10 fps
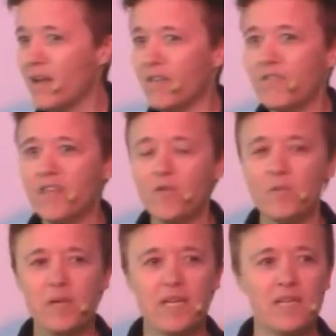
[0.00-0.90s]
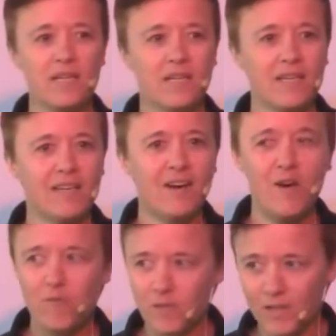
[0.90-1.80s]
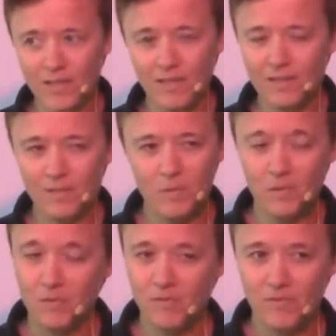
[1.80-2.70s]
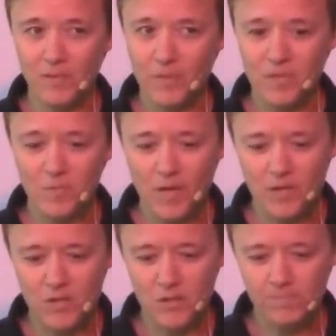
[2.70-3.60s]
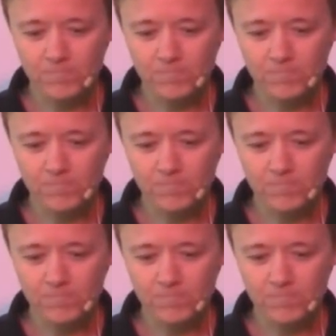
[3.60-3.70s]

love that will be, hopefully, will flip a switch?